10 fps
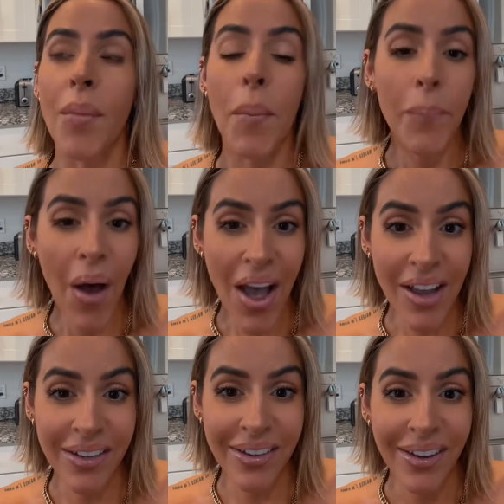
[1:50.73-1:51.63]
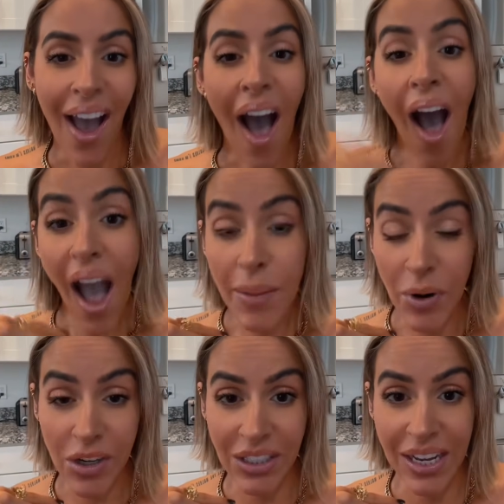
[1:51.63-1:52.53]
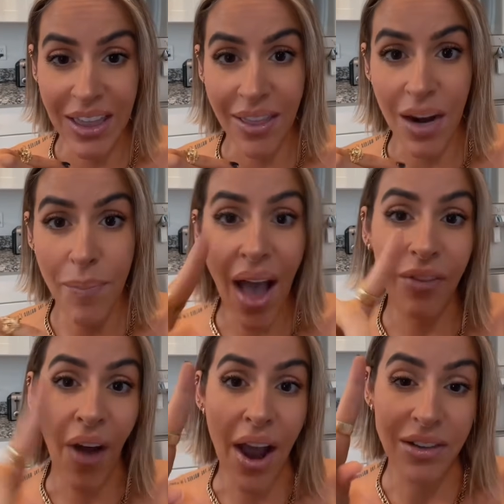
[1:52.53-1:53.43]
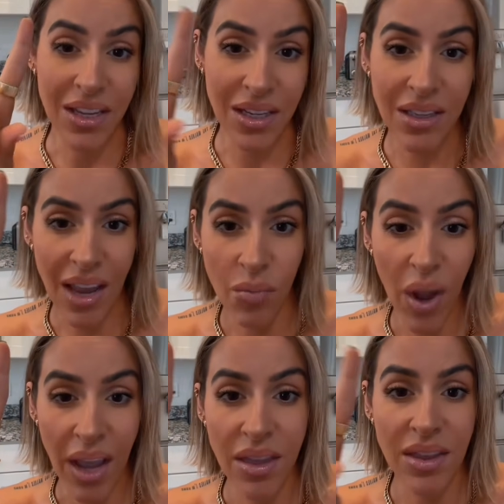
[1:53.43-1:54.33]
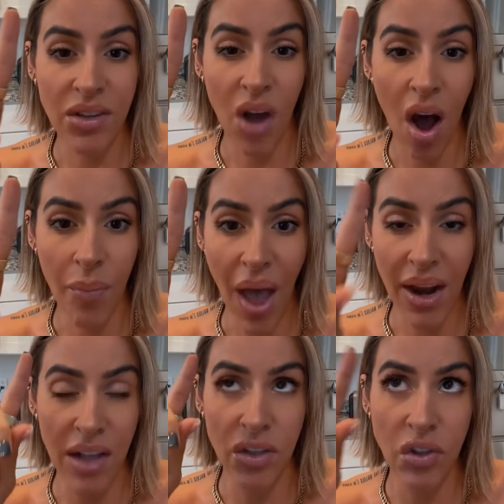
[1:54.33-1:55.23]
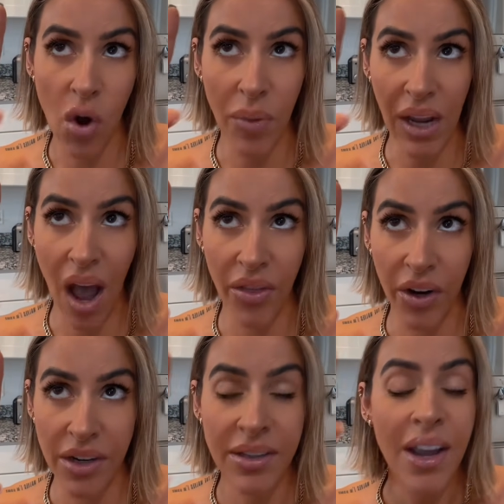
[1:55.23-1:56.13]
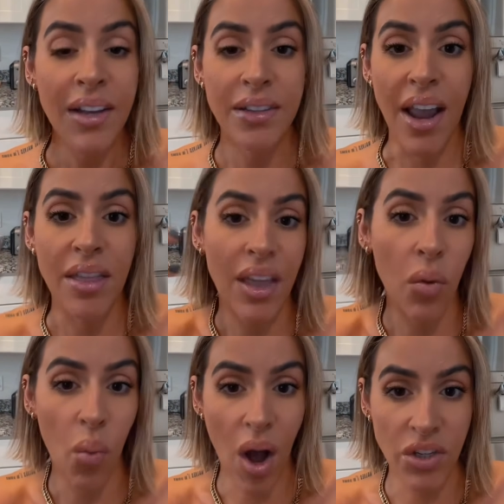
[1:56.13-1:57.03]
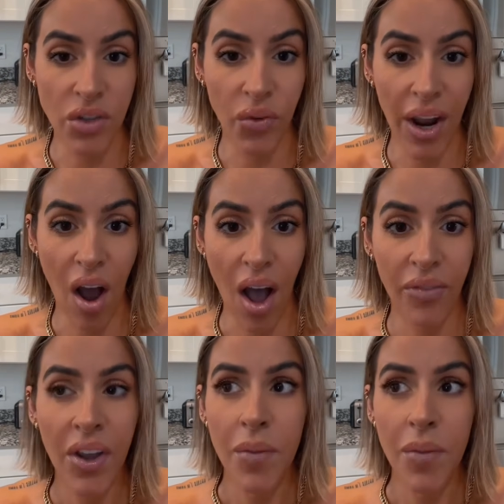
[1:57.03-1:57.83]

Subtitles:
But I personally think that it backfires in the same way that this comment and so many others say that it washes right off,